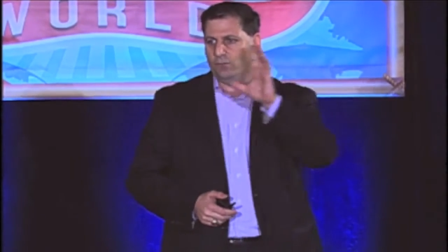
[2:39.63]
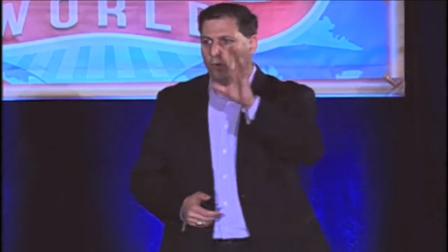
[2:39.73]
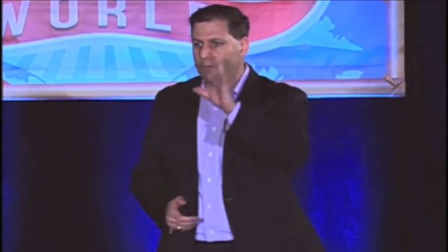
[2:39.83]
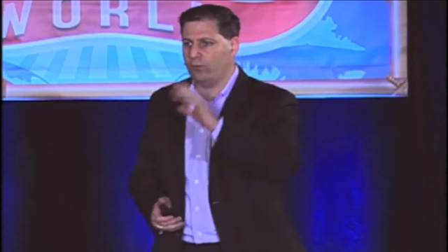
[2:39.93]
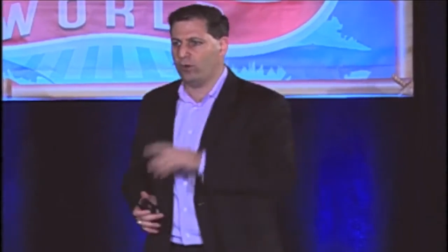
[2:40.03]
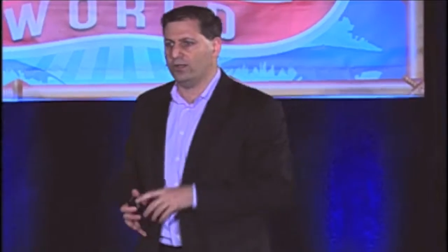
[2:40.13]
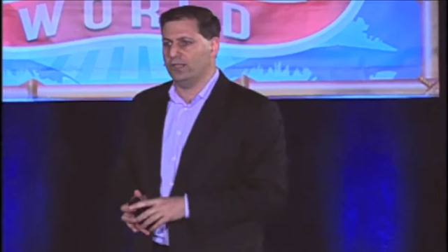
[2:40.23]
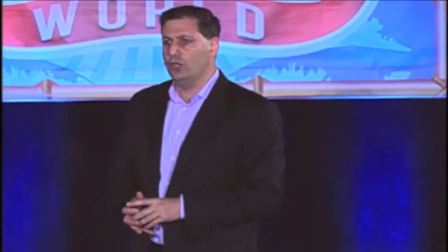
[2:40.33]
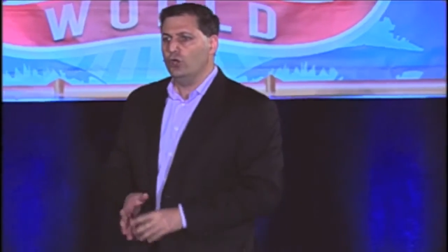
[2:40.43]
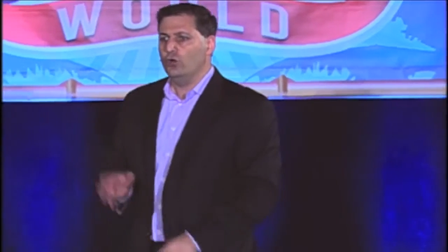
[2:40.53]
More
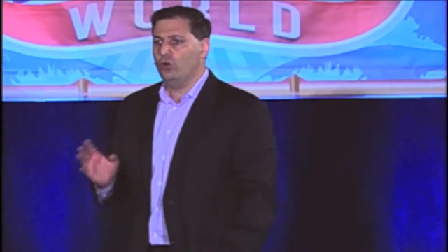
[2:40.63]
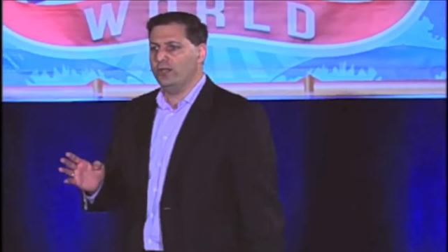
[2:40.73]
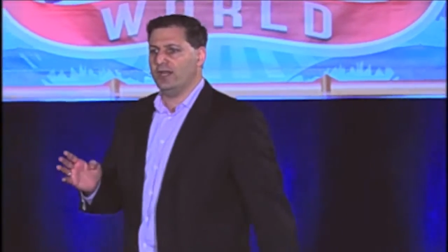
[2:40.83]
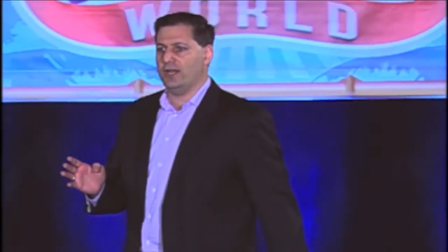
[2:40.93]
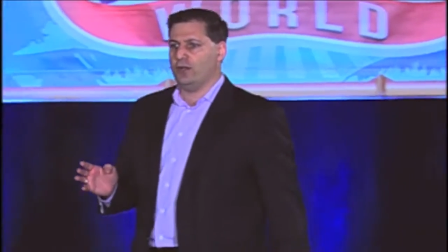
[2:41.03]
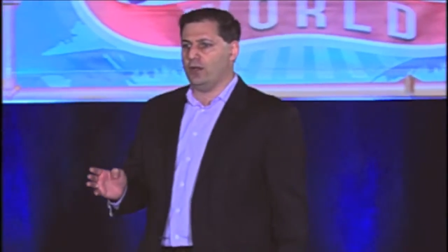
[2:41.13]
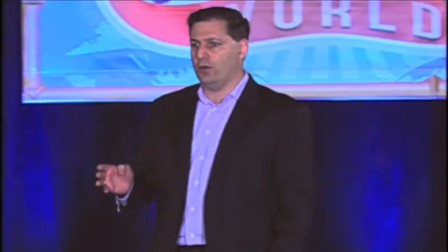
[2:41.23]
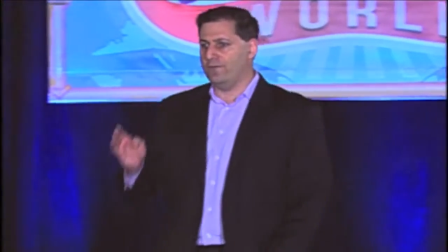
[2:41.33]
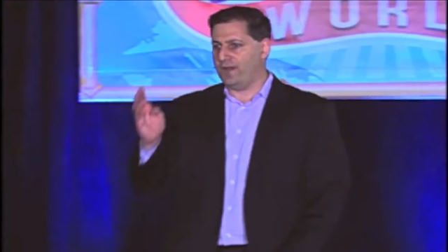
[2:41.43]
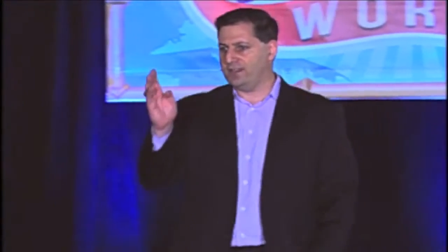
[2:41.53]
importantly, who did I
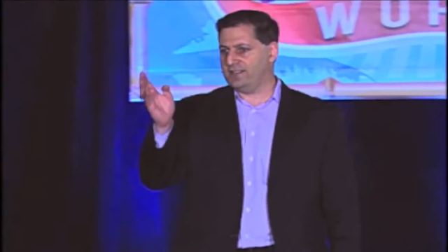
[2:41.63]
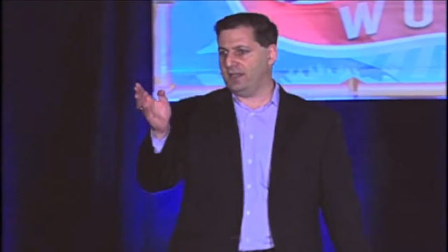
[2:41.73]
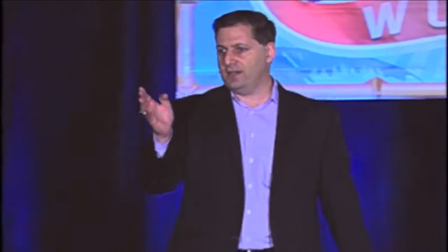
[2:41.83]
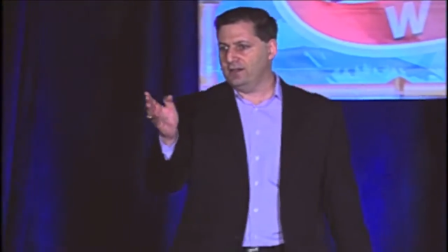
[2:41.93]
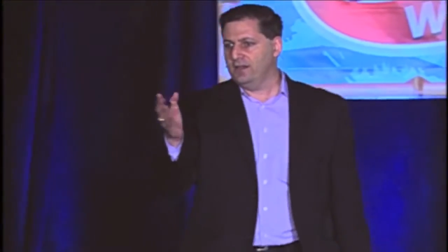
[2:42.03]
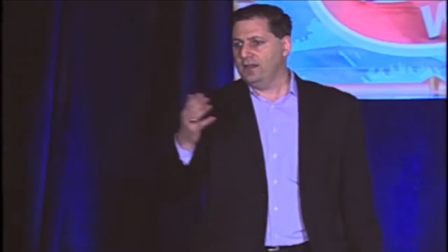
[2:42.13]
know if I said,